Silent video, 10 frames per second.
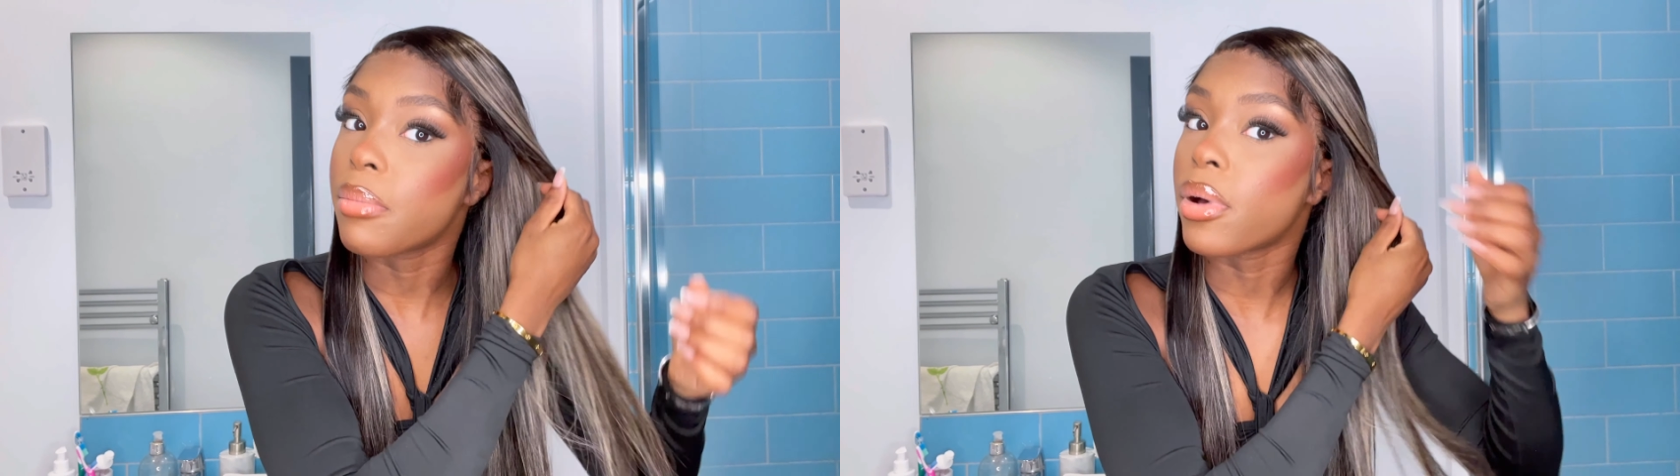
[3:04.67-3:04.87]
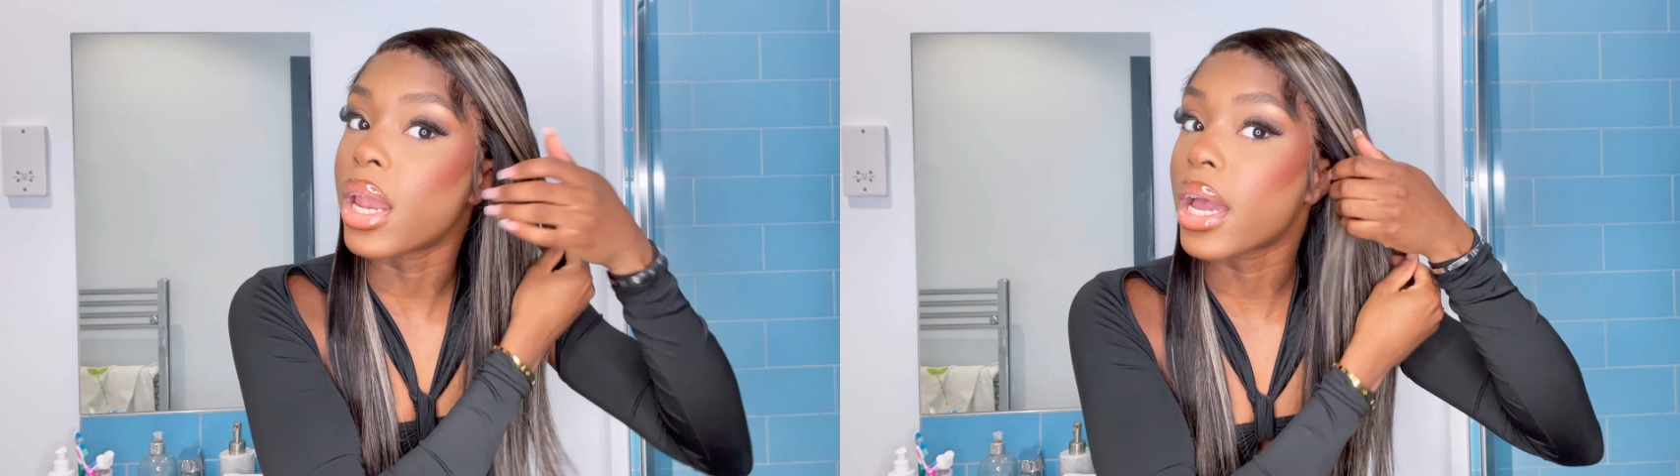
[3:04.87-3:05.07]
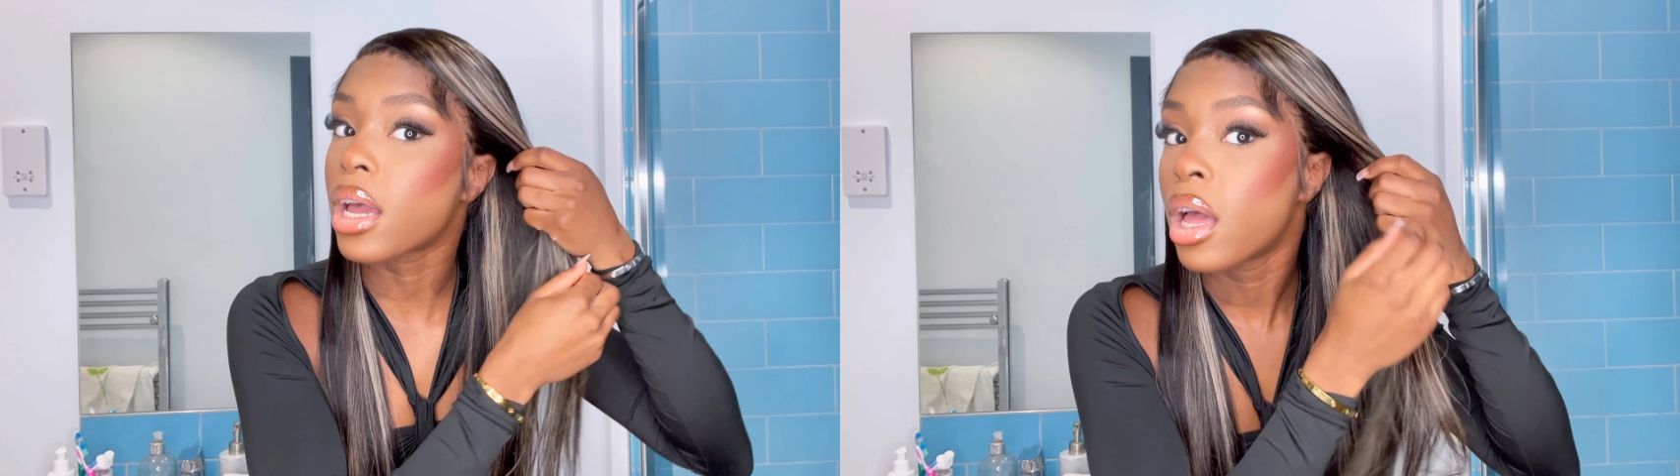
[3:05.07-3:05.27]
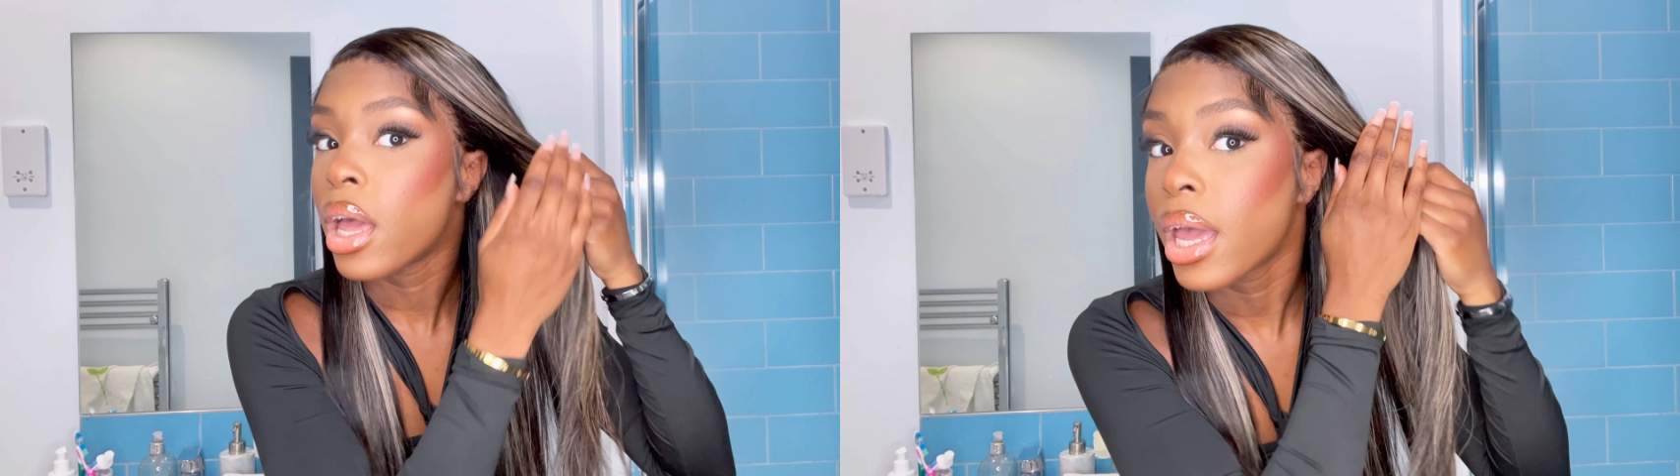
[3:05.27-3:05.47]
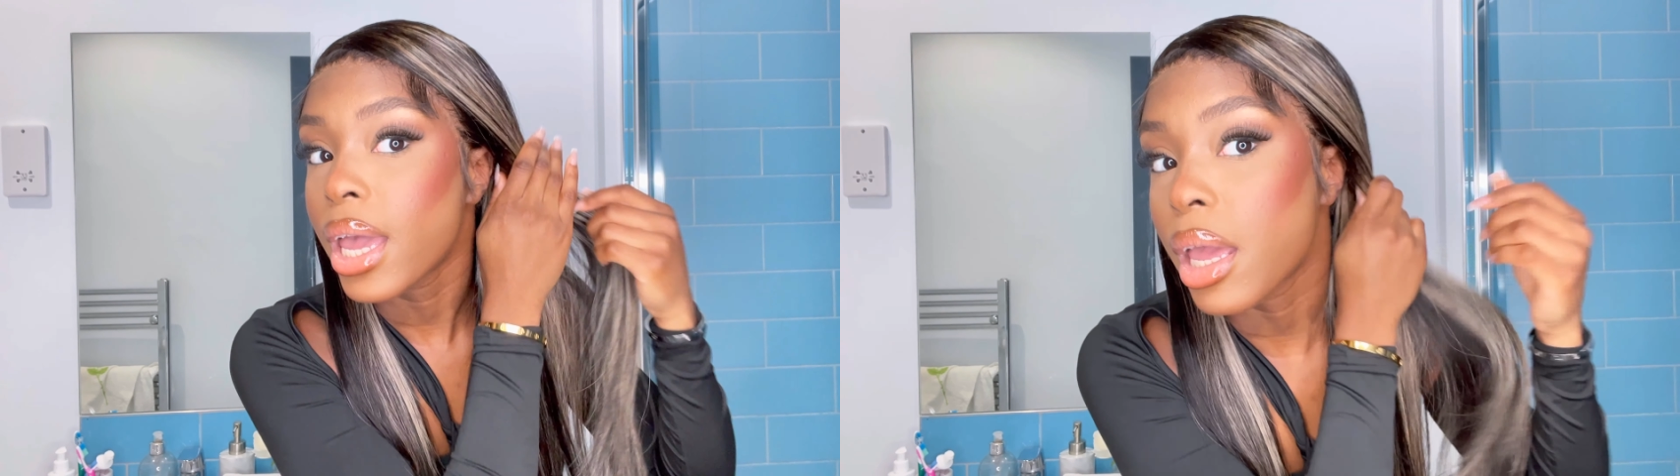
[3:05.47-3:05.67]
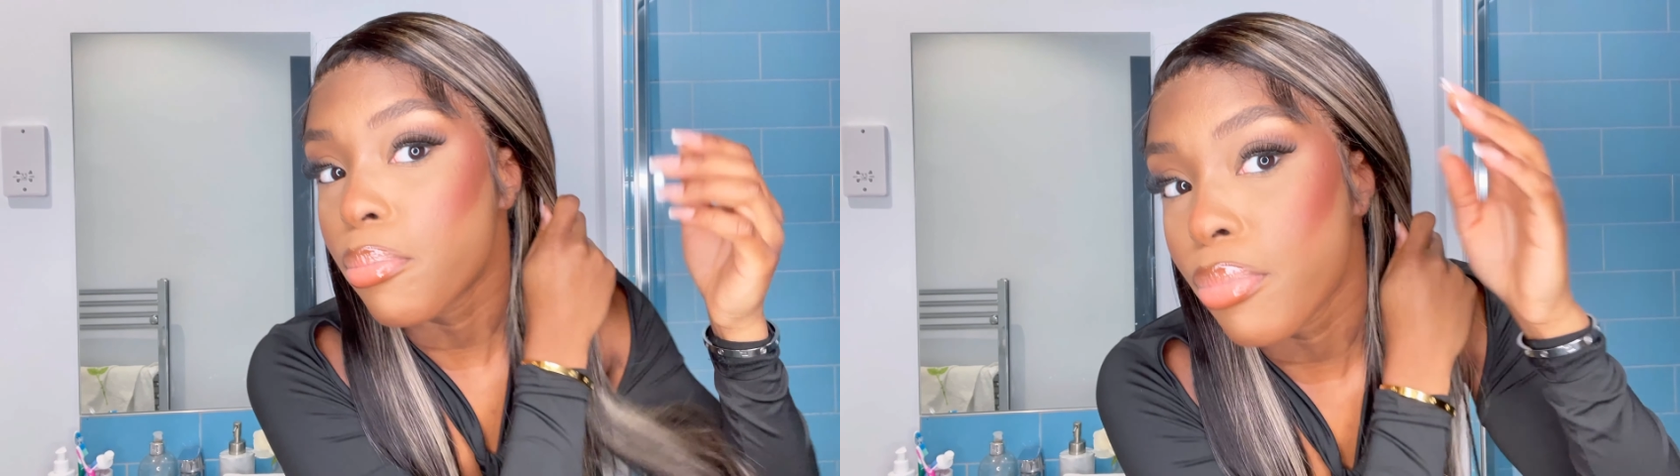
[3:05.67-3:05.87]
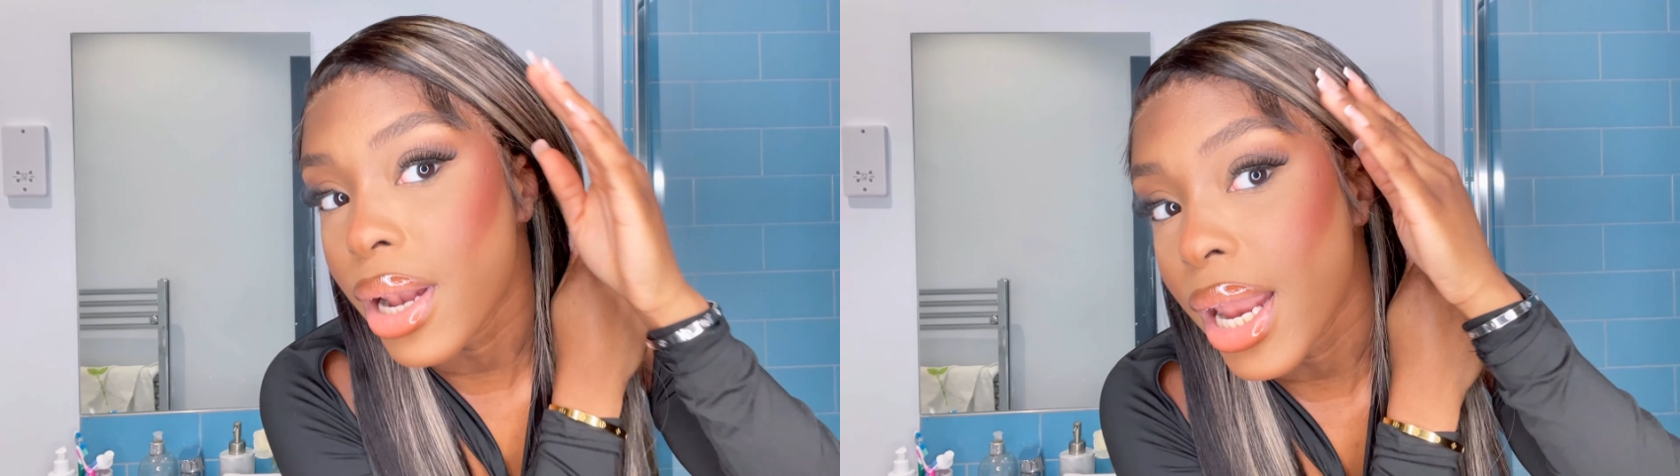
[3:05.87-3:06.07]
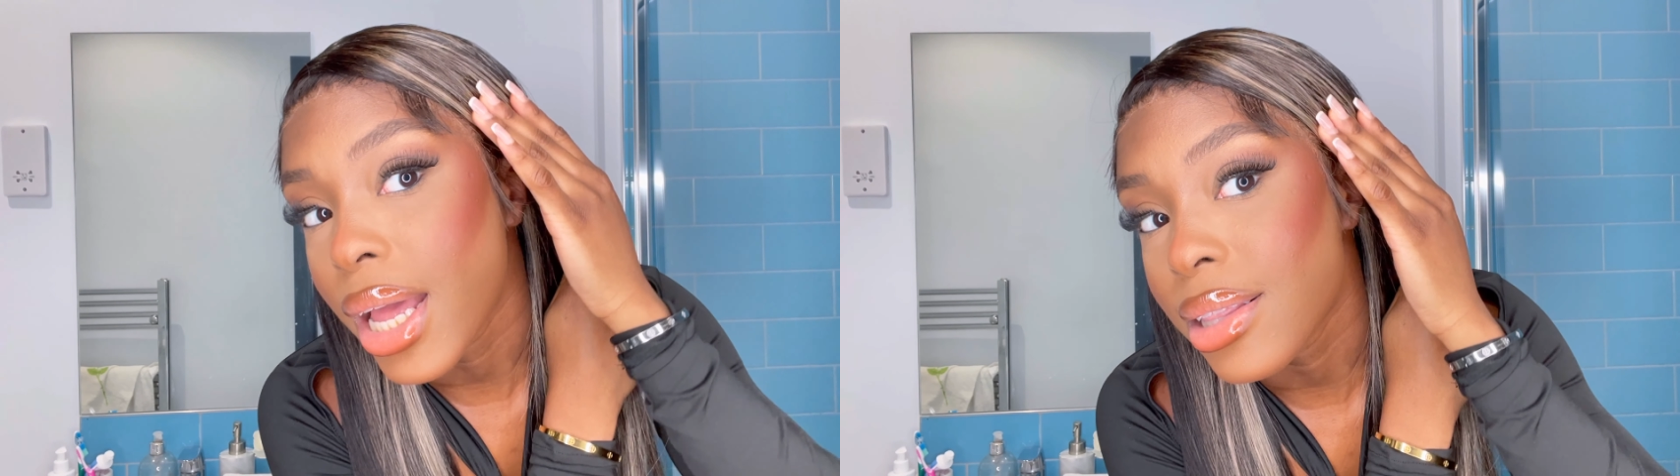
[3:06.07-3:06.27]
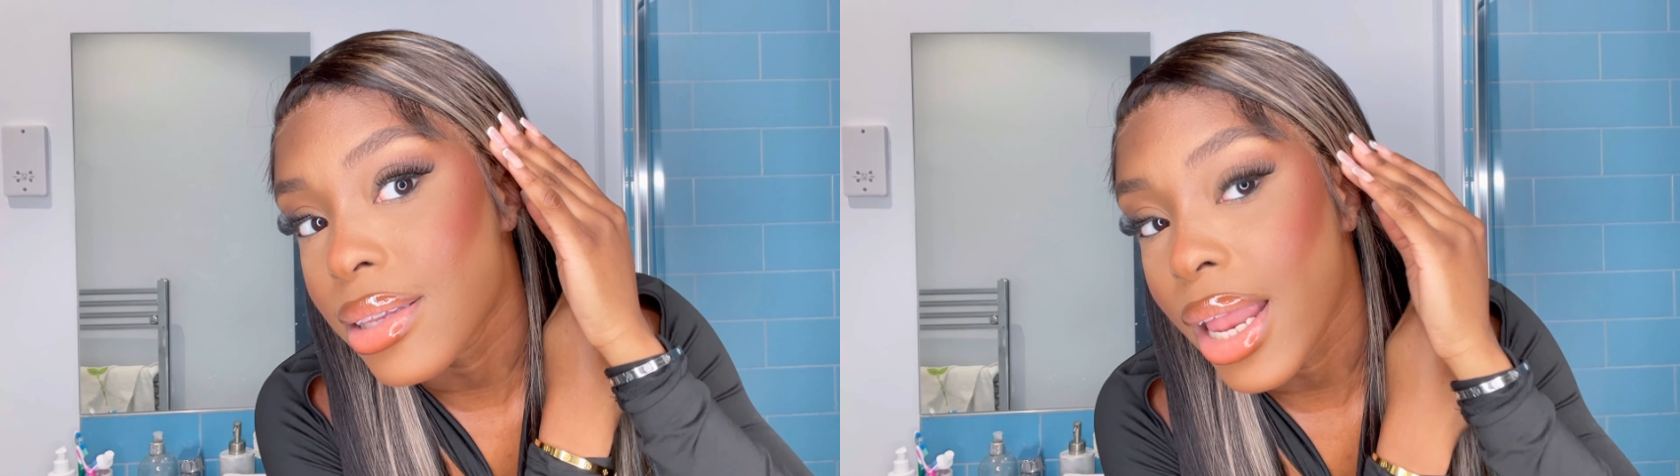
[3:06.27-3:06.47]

but like it blends.